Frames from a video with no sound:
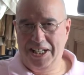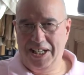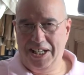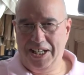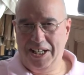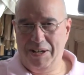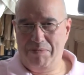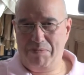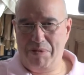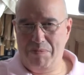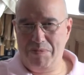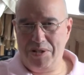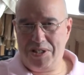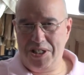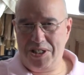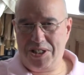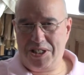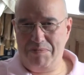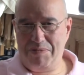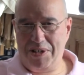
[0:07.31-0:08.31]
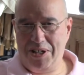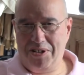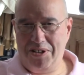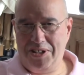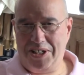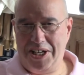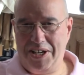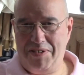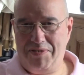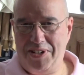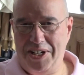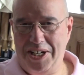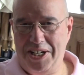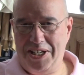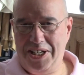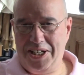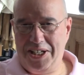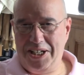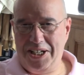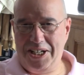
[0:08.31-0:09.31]
Uh, promises to be a good
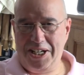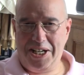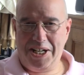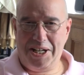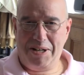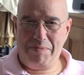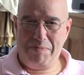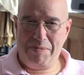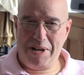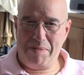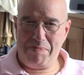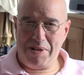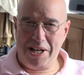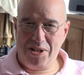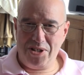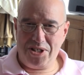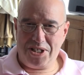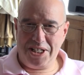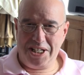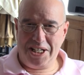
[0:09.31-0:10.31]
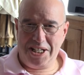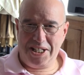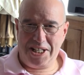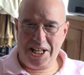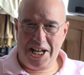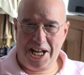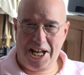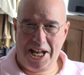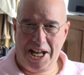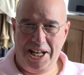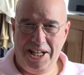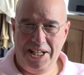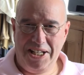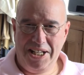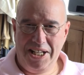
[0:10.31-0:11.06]
evening and uh, maybe I'll see you there.